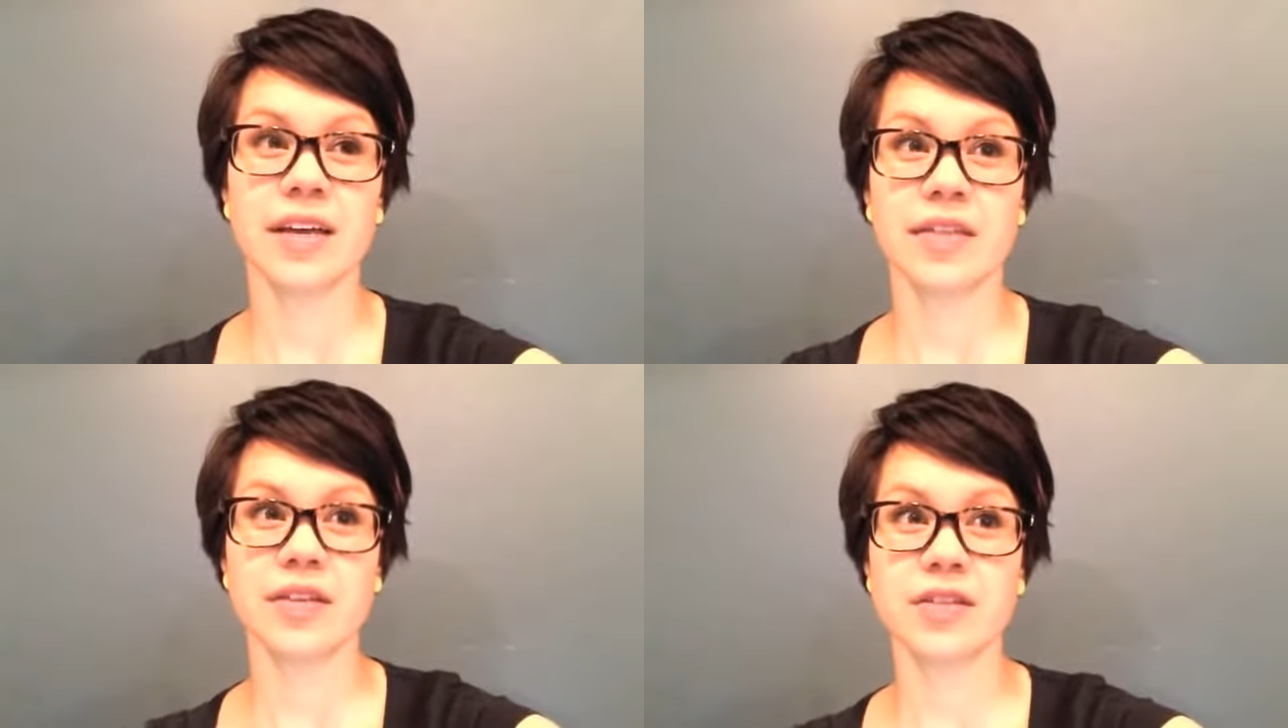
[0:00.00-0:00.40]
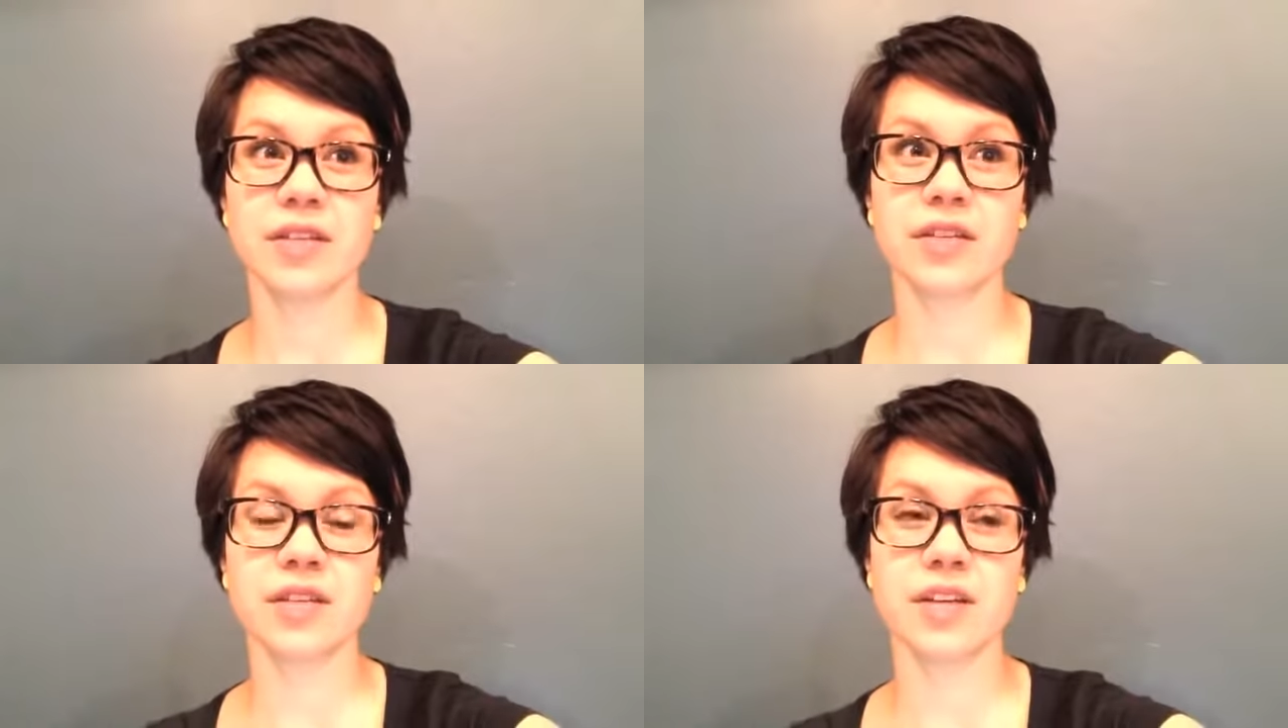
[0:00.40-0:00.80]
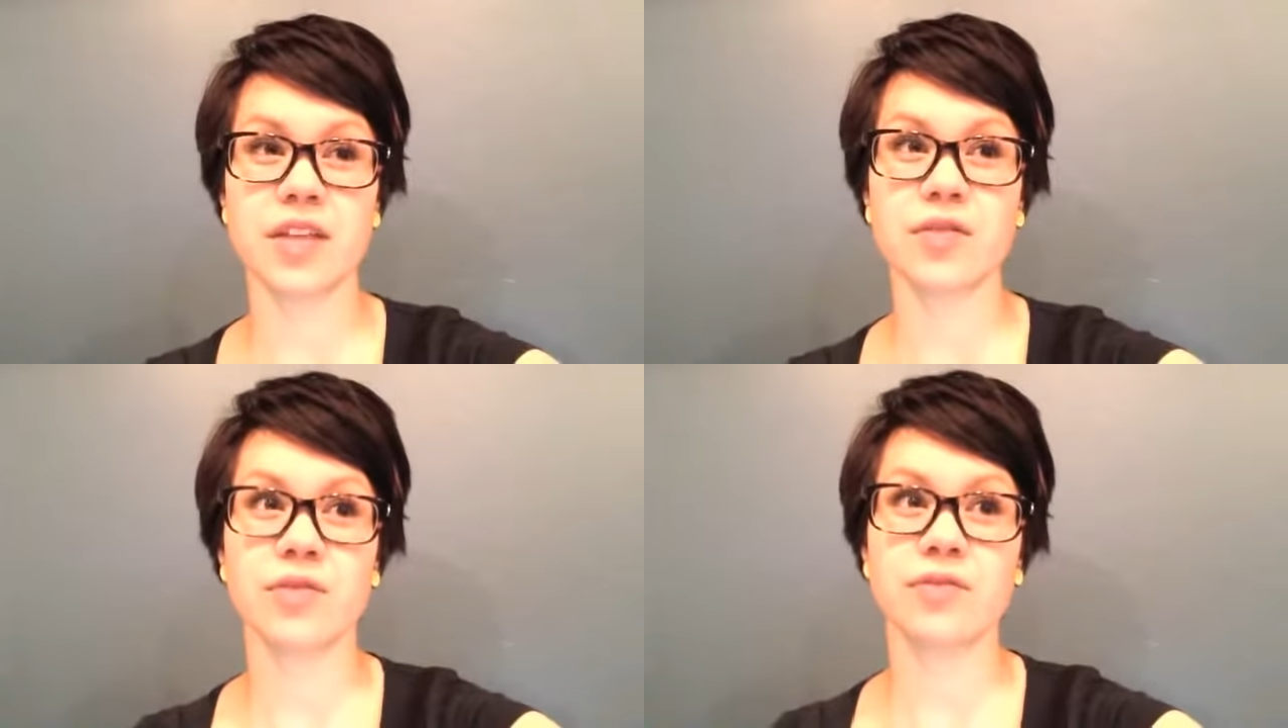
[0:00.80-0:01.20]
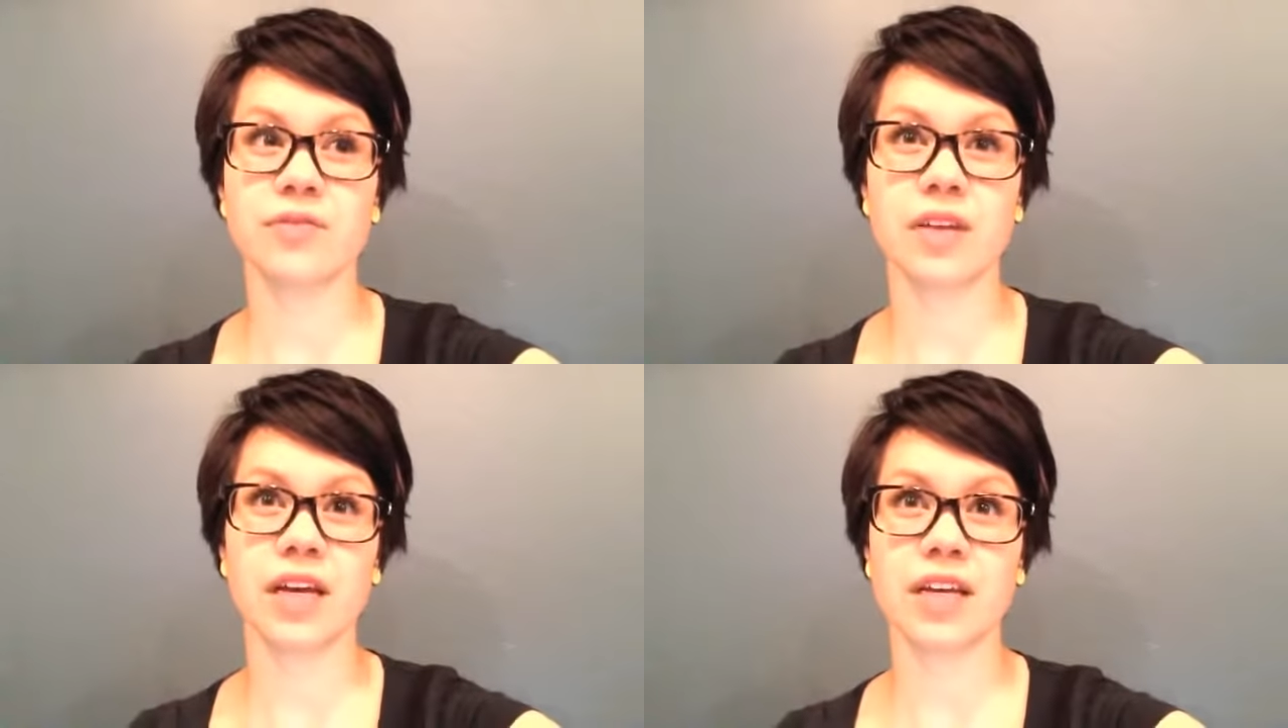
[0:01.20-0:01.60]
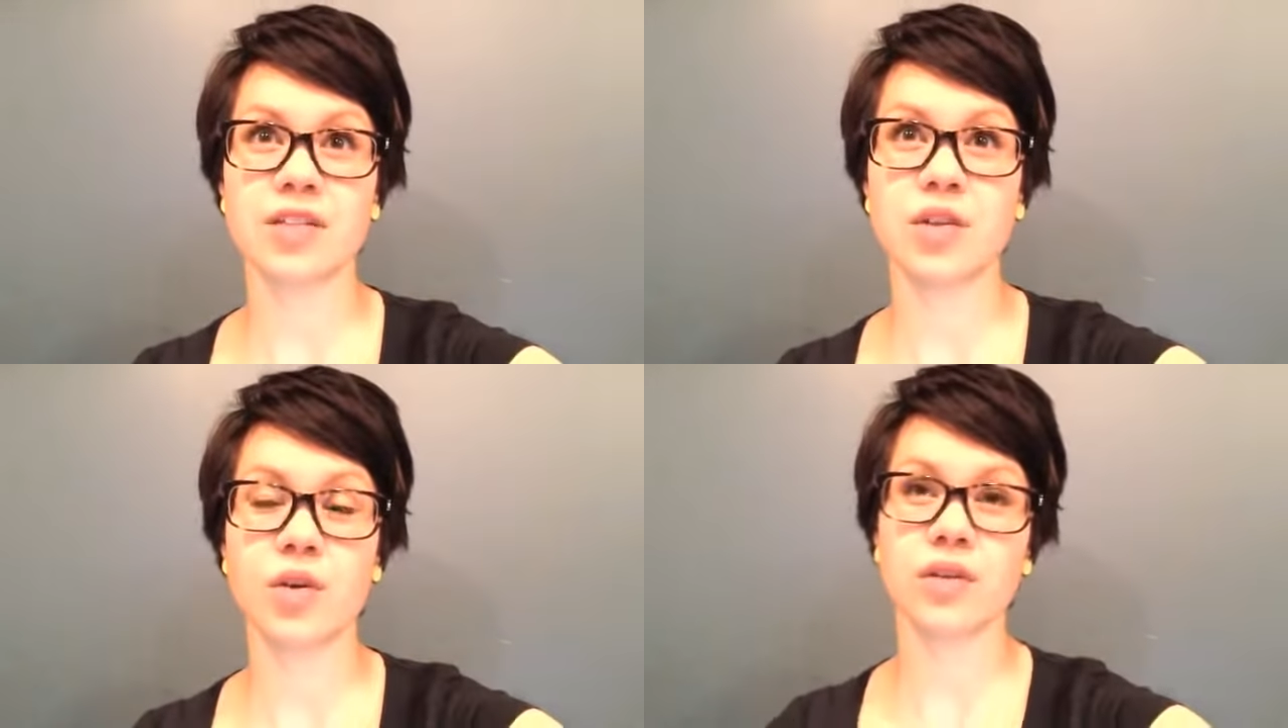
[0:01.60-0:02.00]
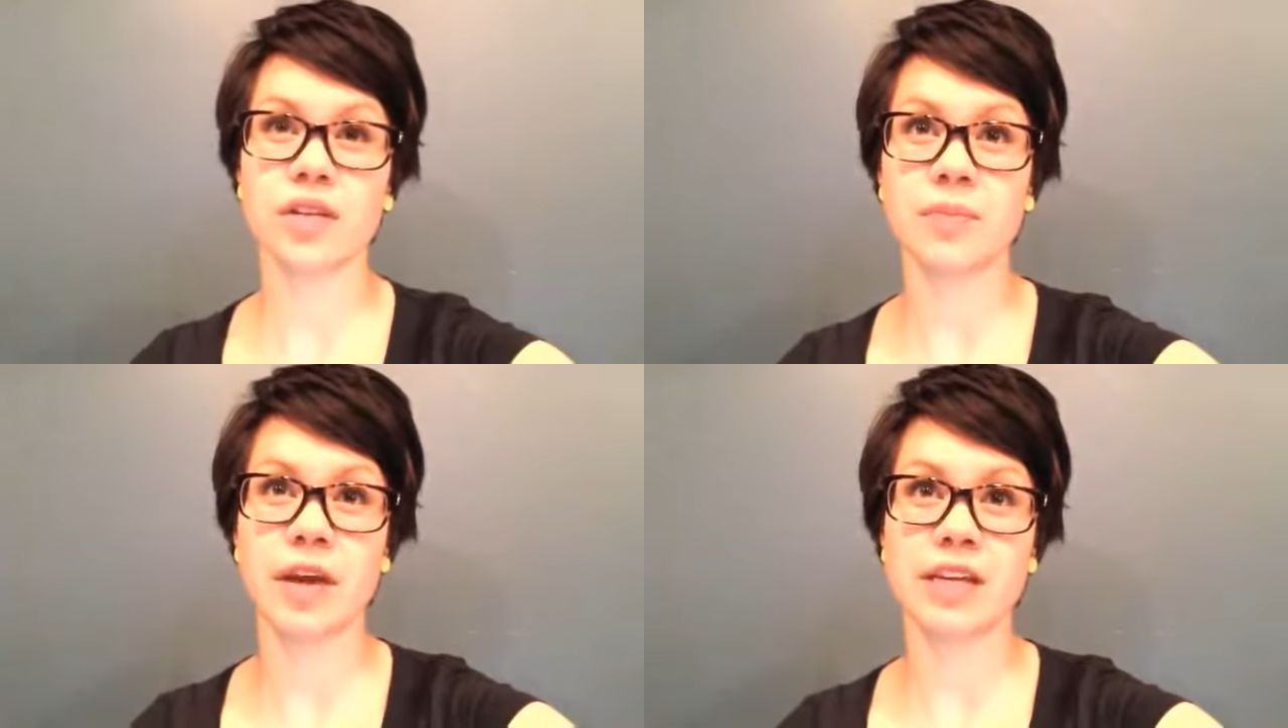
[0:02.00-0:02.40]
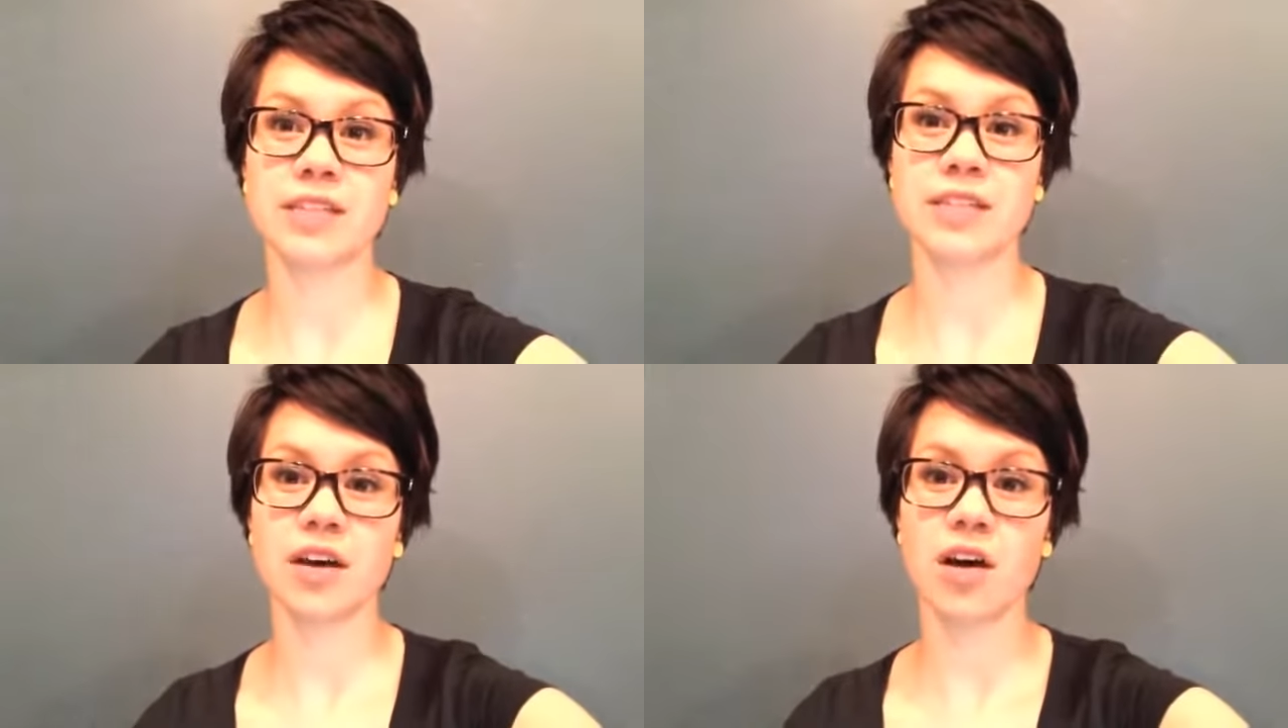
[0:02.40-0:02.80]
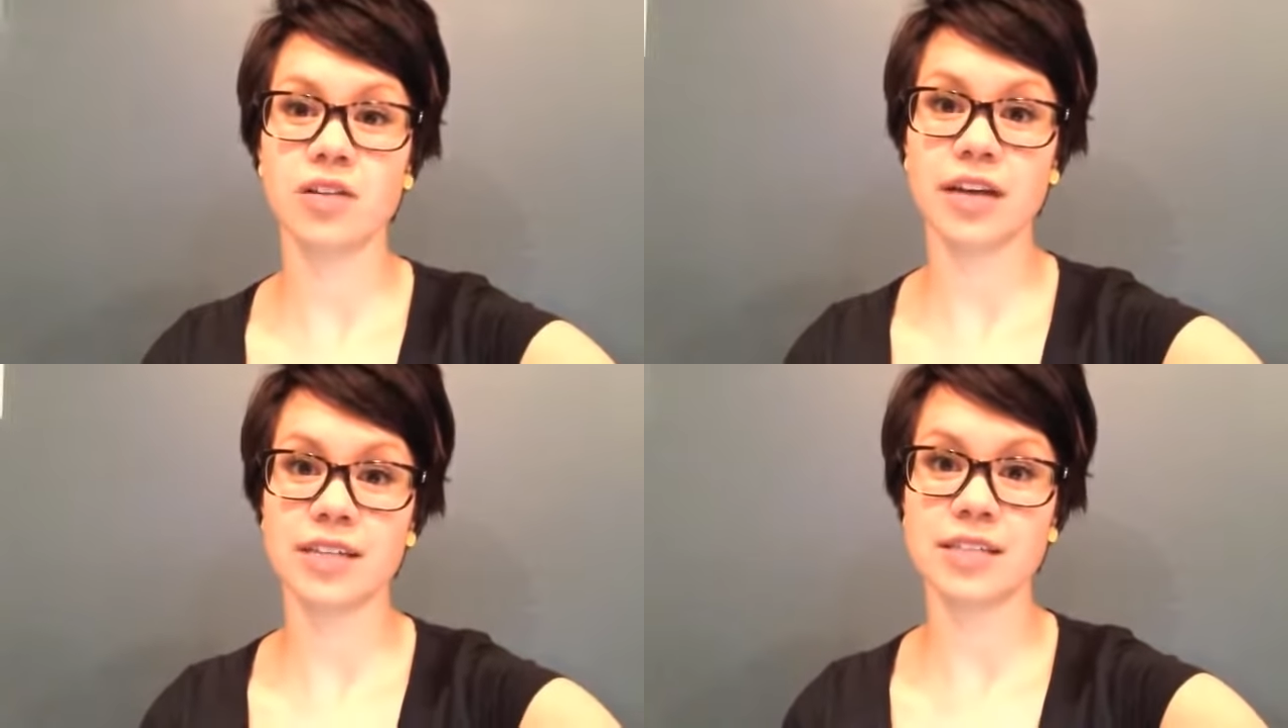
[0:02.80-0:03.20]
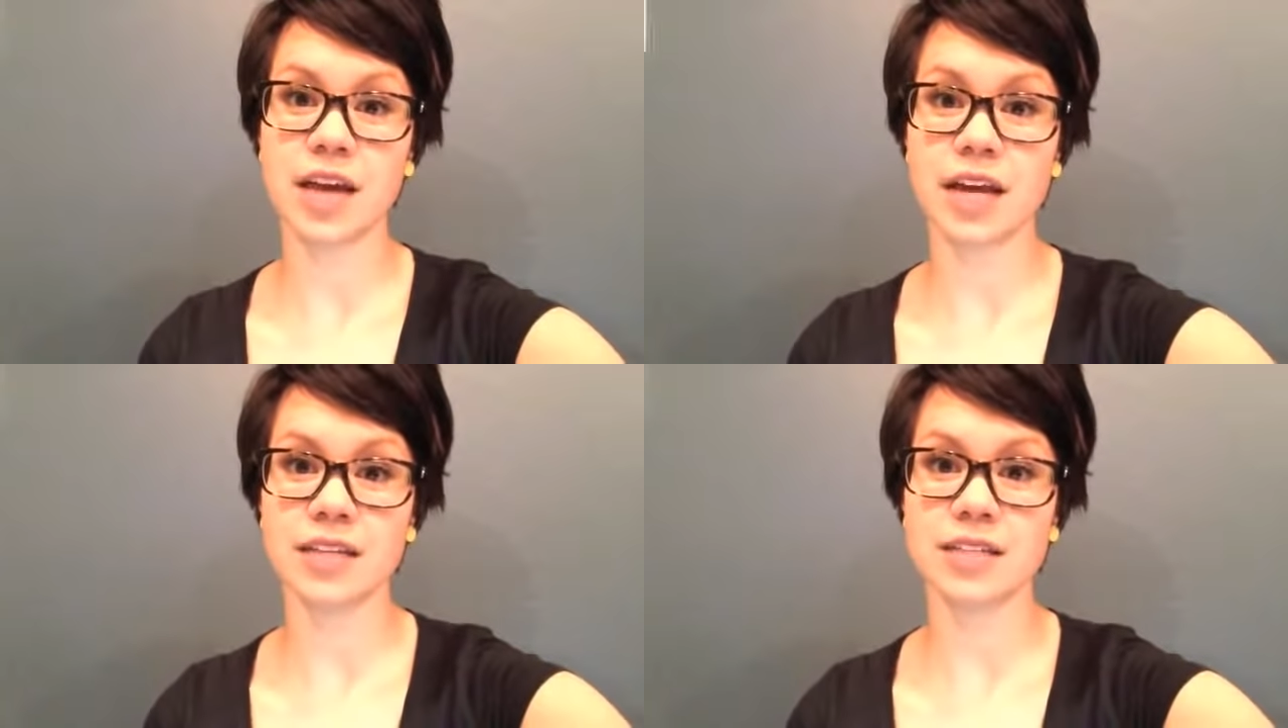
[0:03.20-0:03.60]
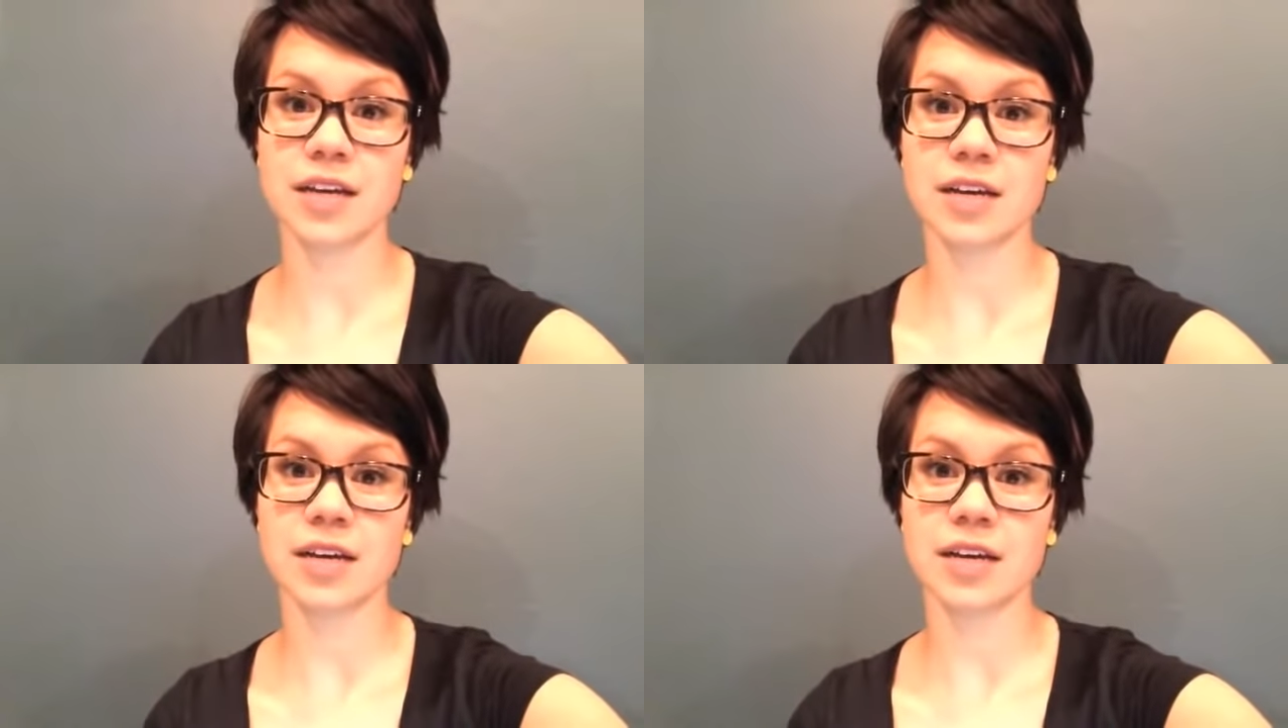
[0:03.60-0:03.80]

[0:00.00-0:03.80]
there's another, I guess, locally based online site.